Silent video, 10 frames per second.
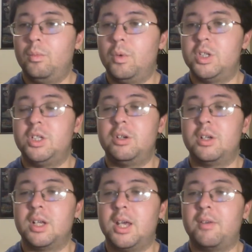which you
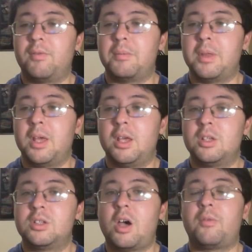can get from the
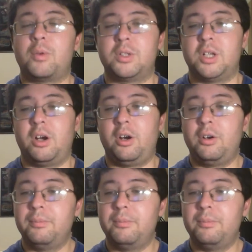Software Center.